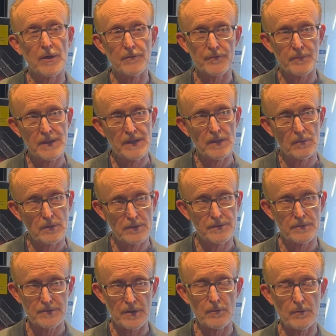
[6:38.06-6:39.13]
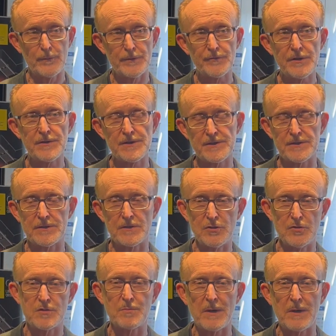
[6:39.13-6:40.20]
from here. So if we treat this as a
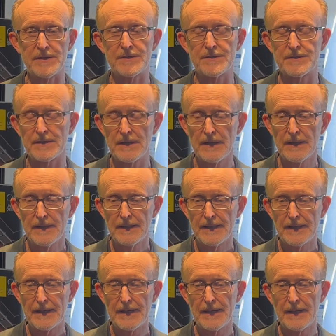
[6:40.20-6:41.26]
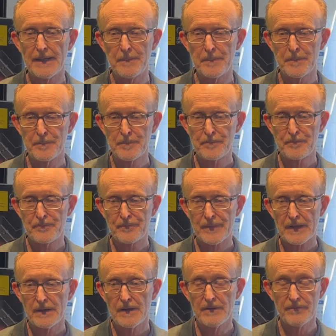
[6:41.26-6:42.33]
new space
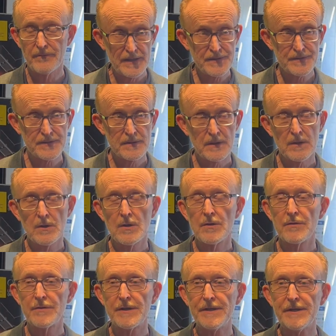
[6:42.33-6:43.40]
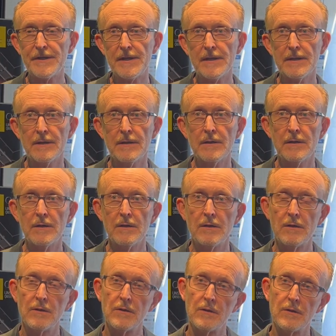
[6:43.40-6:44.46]
event, the
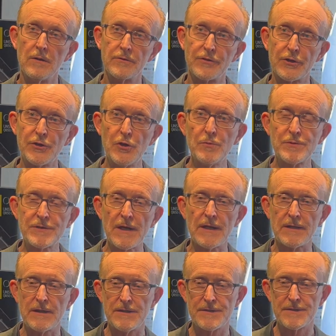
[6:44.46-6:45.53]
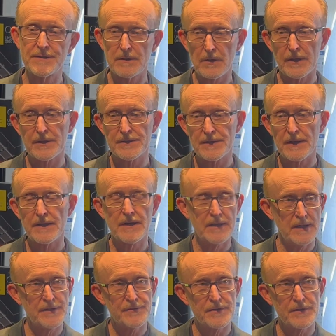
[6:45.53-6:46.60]
CubeSat is, like I say, an
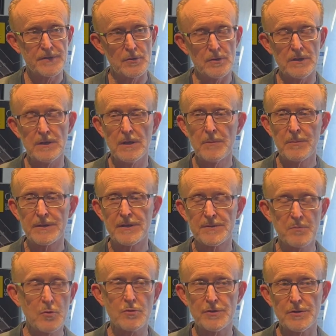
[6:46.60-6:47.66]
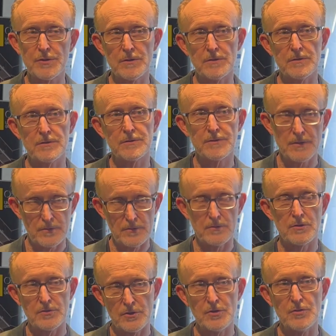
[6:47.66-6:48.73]
entry to it, but there's more to
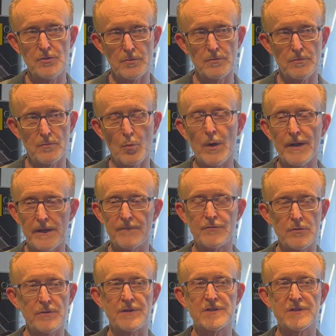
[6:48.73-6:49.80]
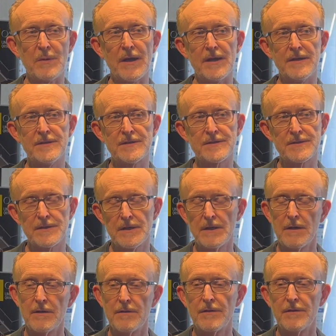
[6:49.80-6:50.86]
the new way of doing space
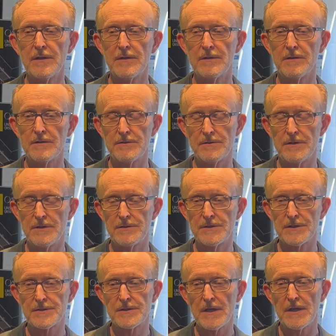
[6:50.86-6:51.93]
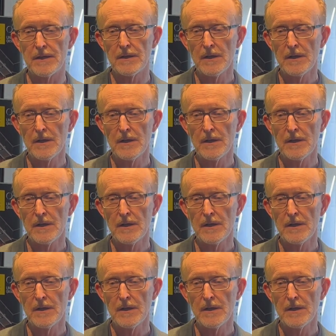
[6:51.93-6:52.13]
than just that.